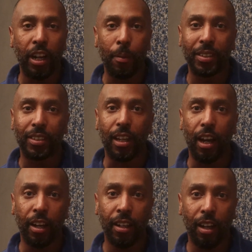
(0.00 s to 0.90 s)
My name is
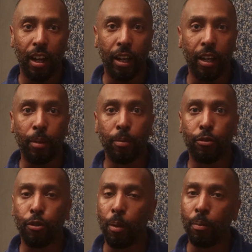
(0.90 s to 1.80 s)
Sky. I am
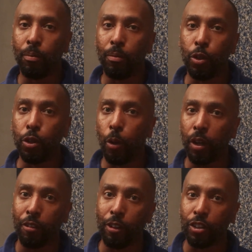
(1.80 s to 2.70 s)
from New
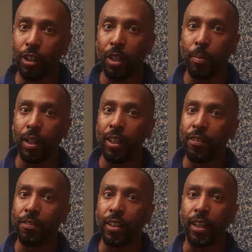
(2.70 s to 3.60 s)
York originally, but I
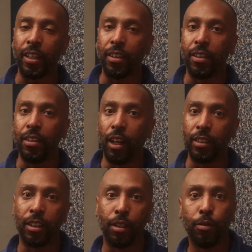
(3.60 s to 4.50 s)
lived in
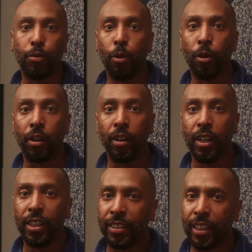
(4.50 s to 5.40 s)
London for
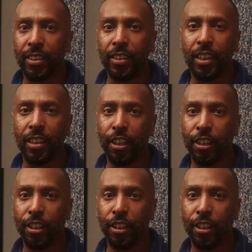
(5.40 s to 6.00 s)
16